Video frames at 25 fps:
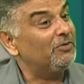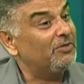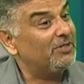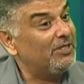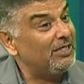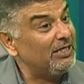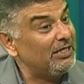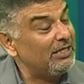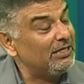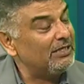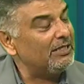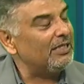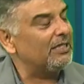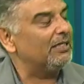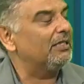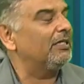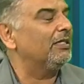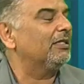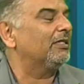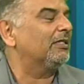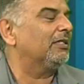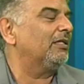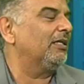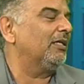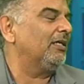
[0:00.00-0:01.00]
So these are
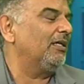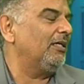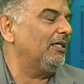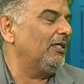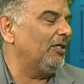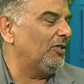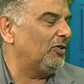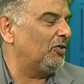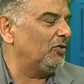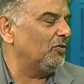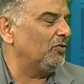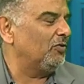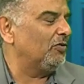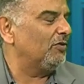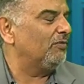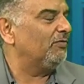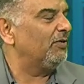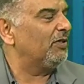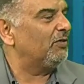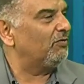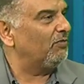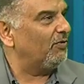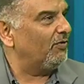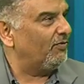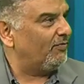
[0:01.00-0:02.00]
the uh, issues
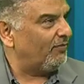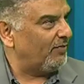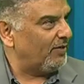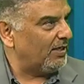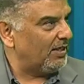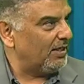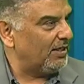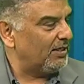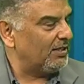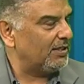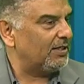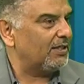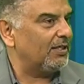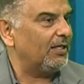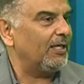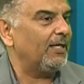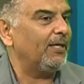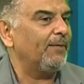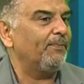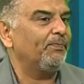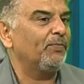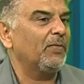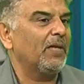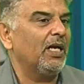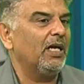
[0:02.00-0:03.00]
which we faced,
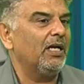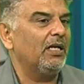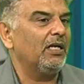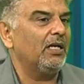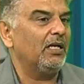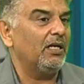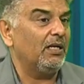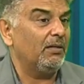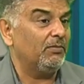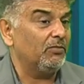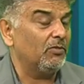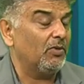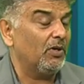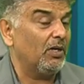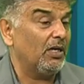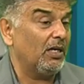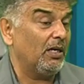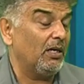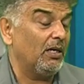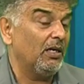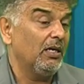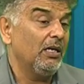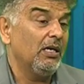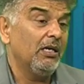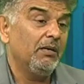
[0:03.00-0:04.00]
um, and
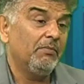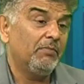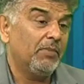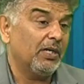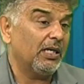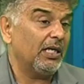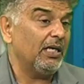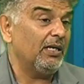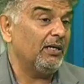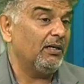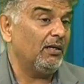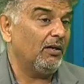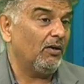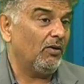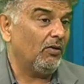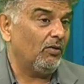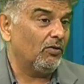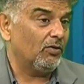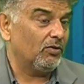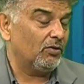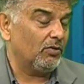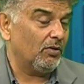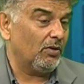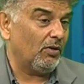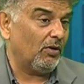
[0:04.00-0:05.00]
Alhamdulillah. But I
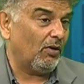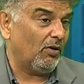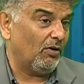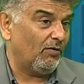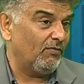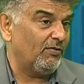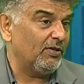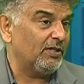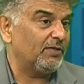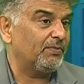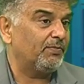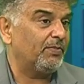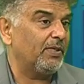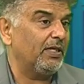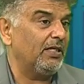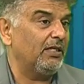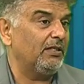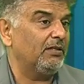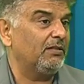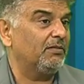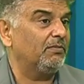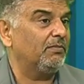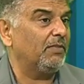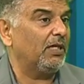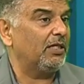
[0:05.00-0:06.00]
also uh, always
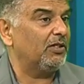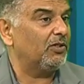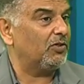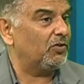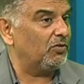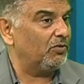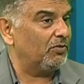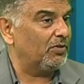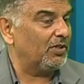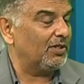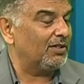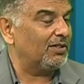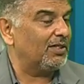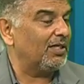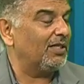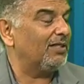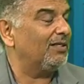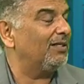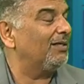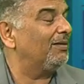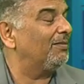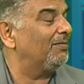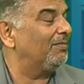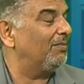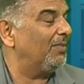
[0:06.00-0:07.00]
praise my students
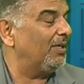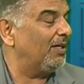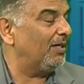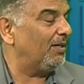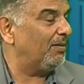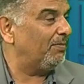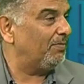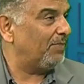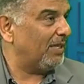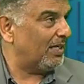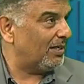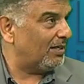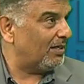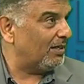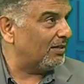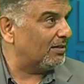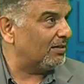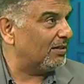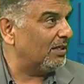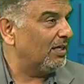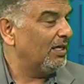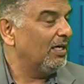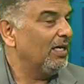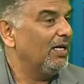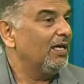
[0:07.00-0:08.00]
and their uh,
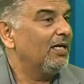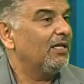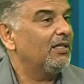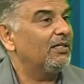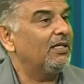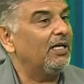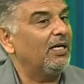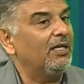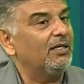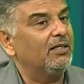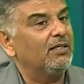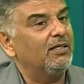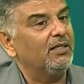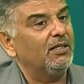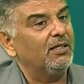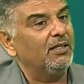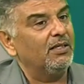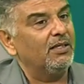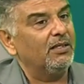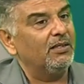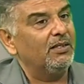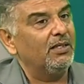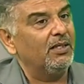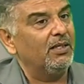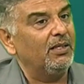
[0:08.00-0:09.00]
parents that
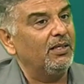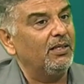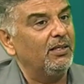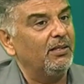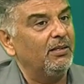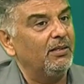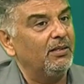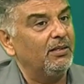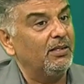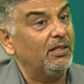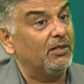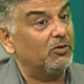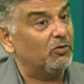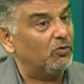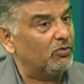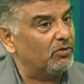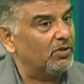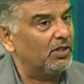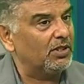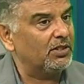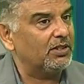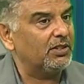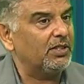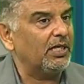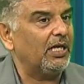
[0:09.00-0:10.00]
uh, they they took
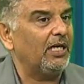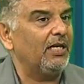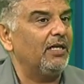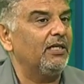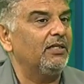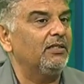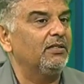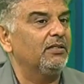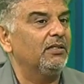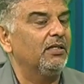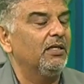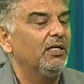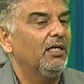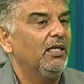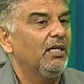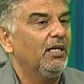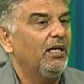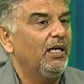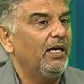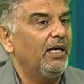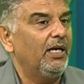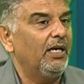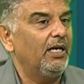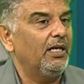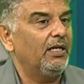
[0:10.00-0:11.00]
this challenge
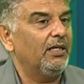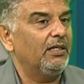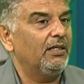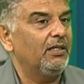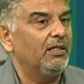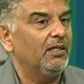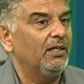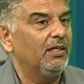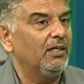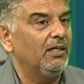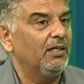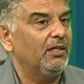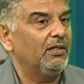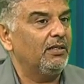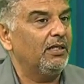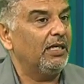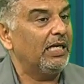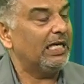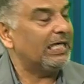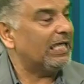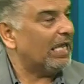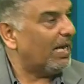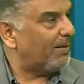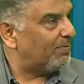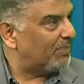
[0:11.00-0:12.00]
and uh, they
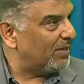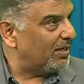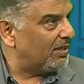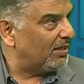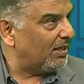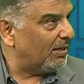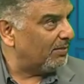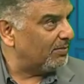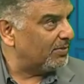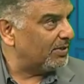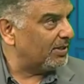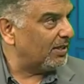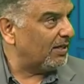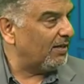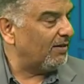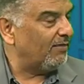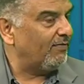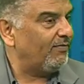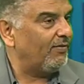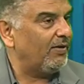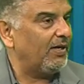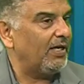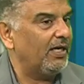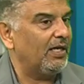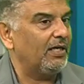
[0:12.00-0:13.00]
adapted
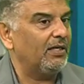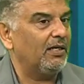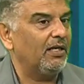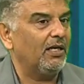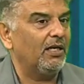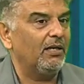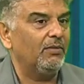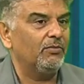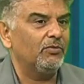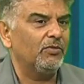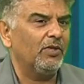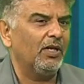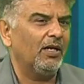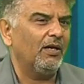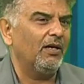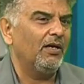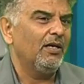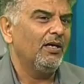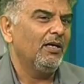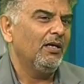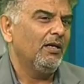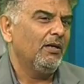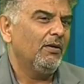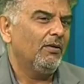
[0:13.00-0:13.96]
themselves. Alhamdulillah. And Alhamdulillah,